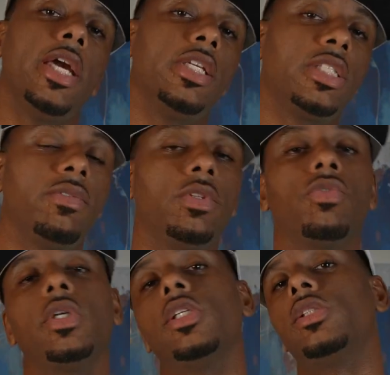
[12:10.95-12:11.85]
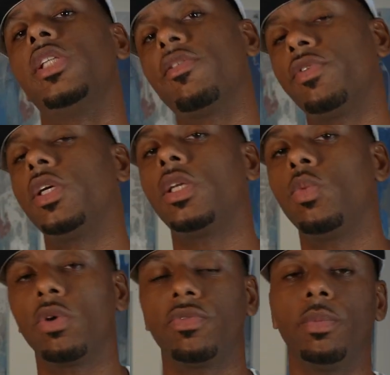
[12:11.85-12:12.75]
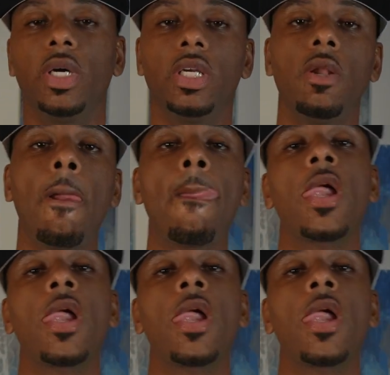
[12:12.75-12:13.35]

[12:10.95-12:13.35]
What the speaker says: a7 III is definitely worth the money.